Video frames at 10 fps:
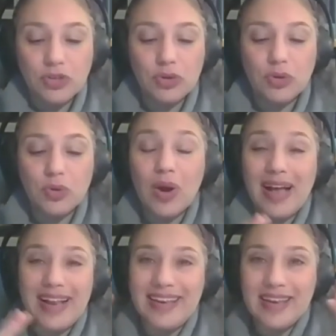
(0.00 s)
to
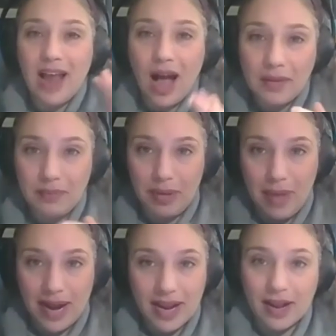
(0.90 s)

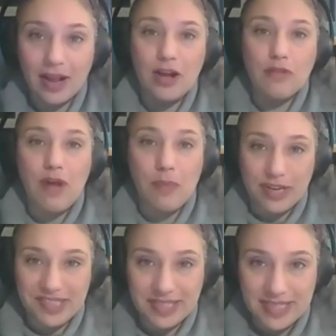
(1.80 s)
non-mimetic
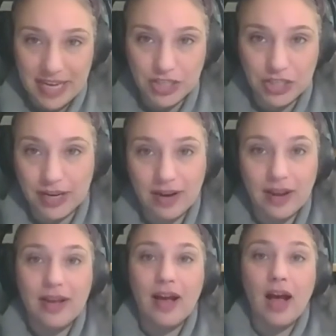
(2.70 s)
representation
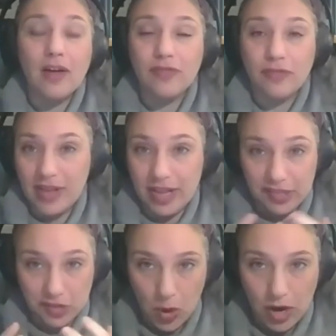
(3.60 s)
of
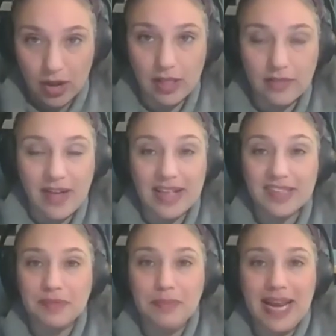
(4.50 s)
historical
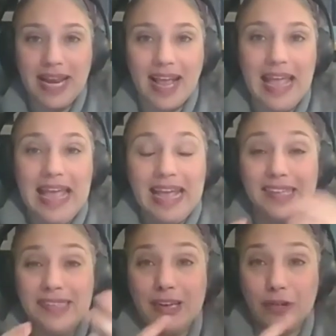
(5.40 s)
events, meaning
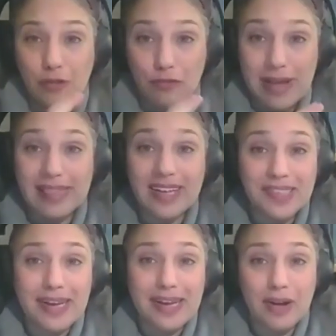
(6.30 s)
is it
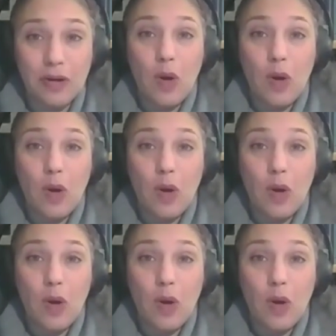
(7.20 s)
realistic